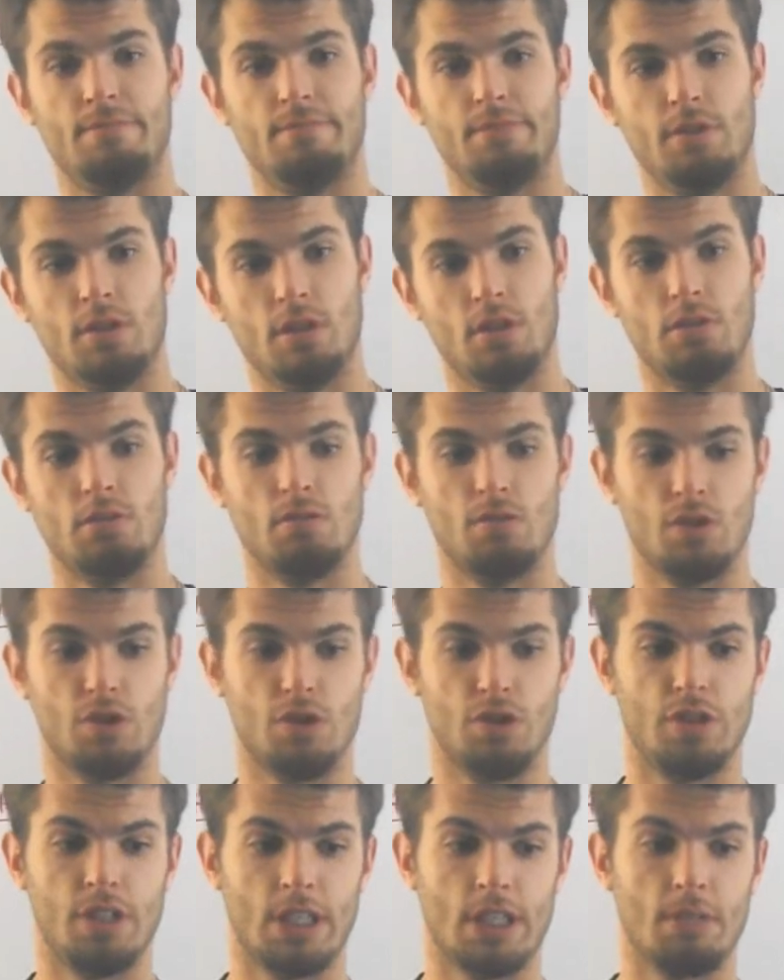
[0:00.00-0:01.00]
You know, once you
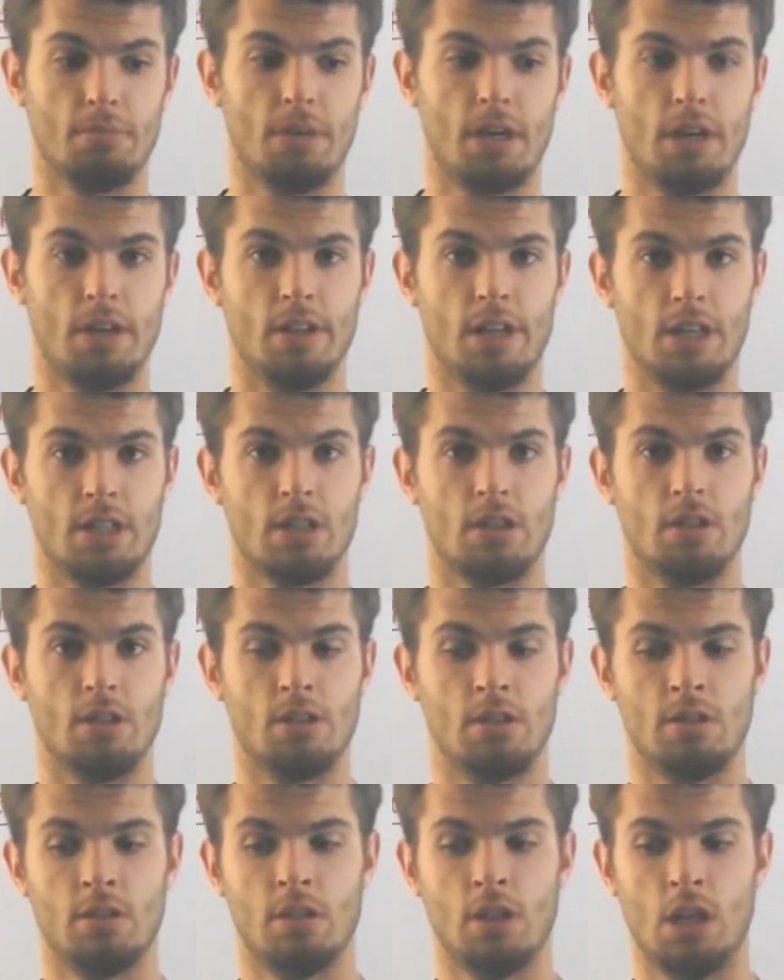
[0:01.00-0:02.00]
think about it, that's a
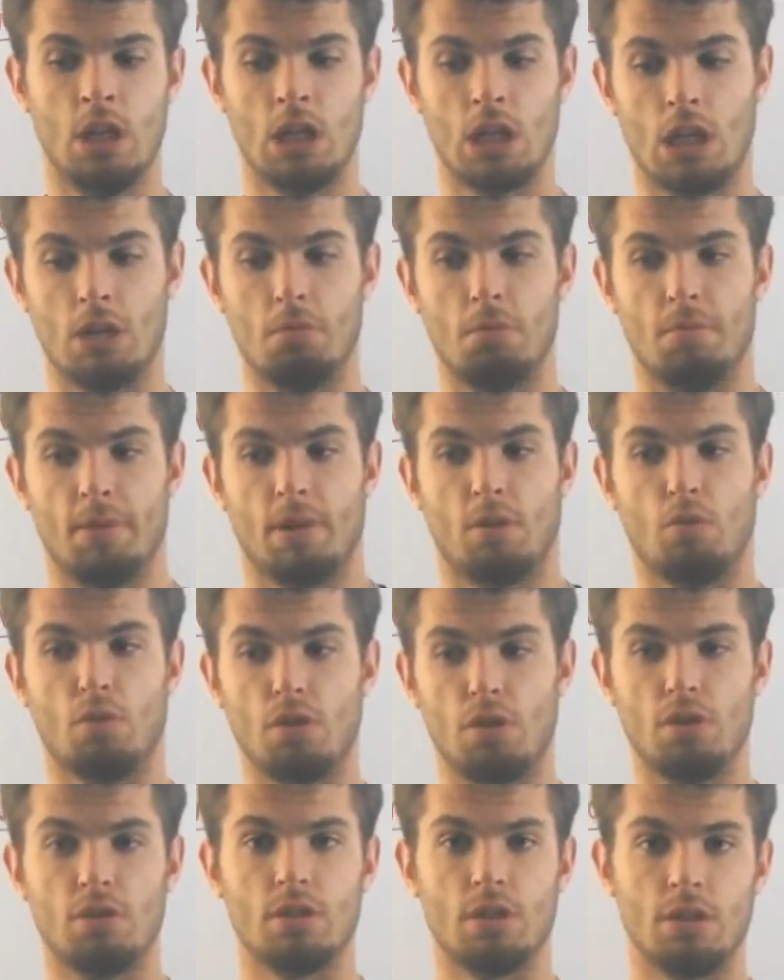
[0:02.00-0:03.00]
couple big
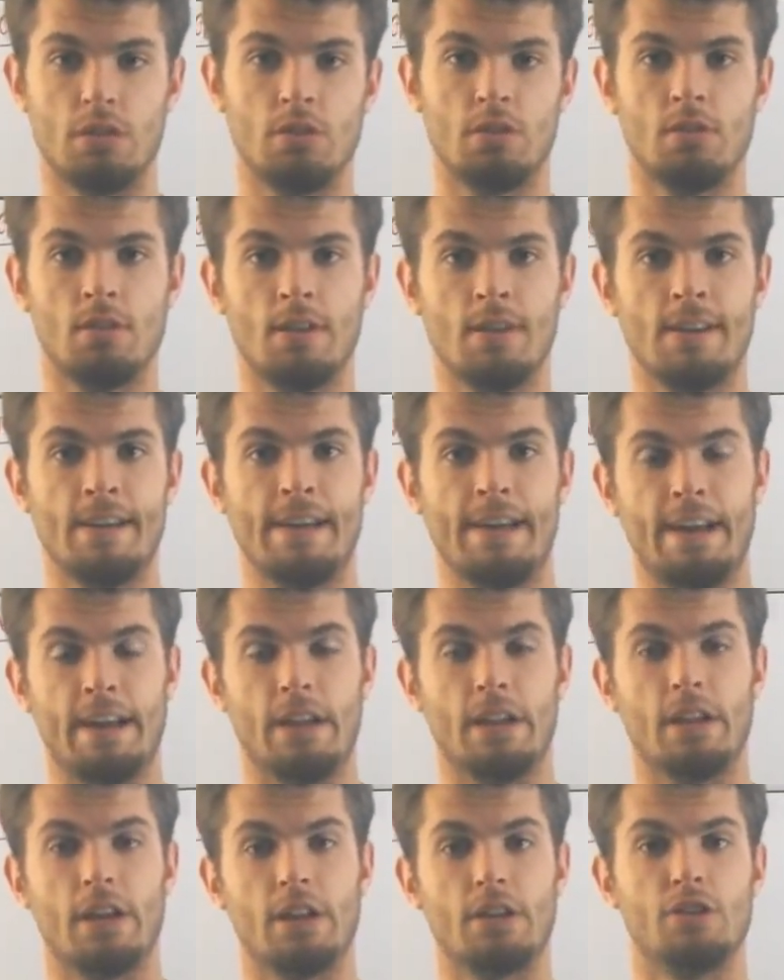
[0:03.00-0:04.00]
words and a
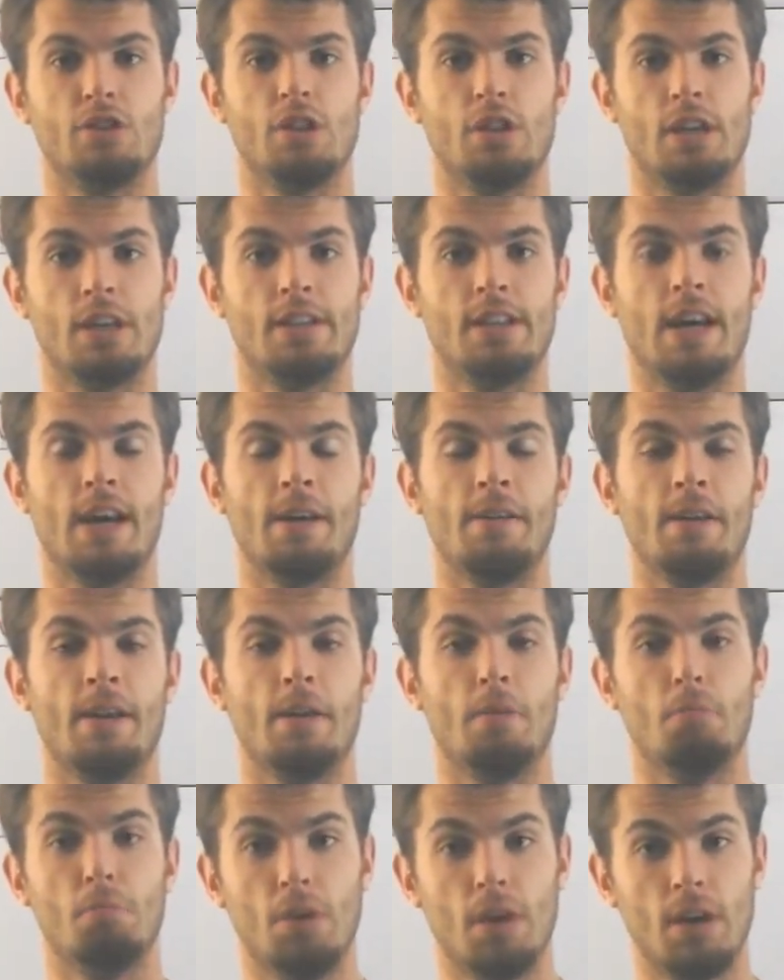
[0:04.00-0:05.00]
lot of shit like that.
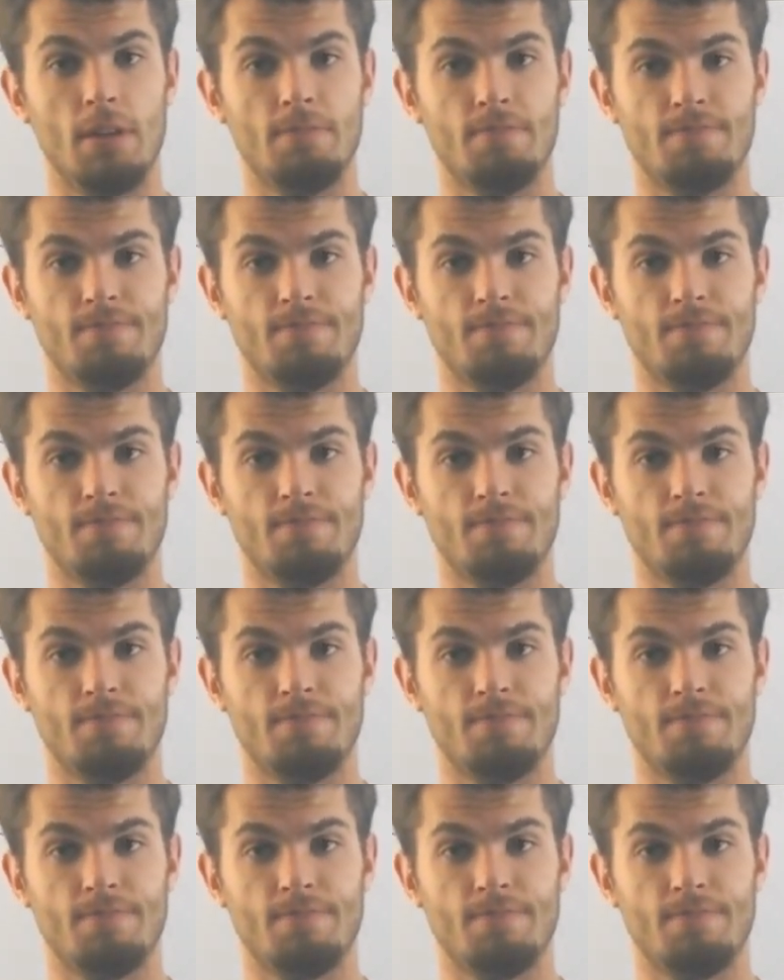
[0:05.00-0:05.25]
But